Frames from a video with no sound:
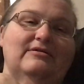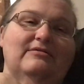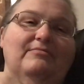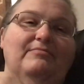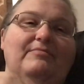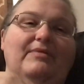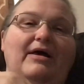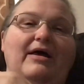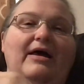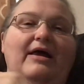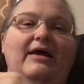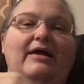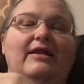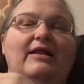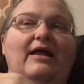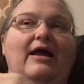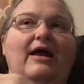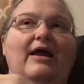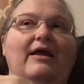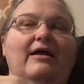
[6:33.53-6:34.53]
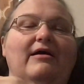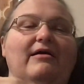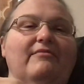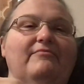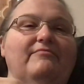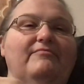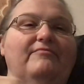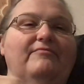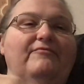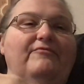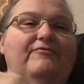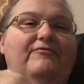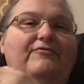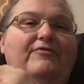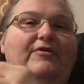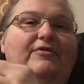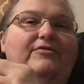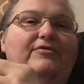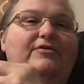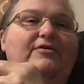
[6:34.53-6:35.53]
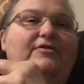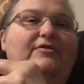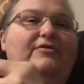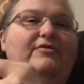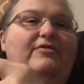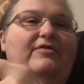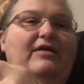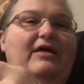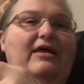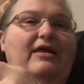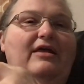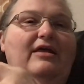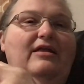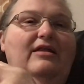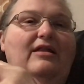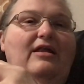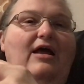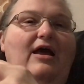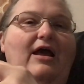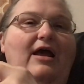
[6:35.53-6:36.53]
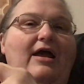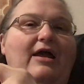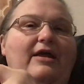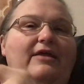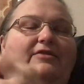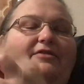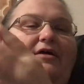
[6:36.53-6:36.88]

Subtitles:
but I am further than I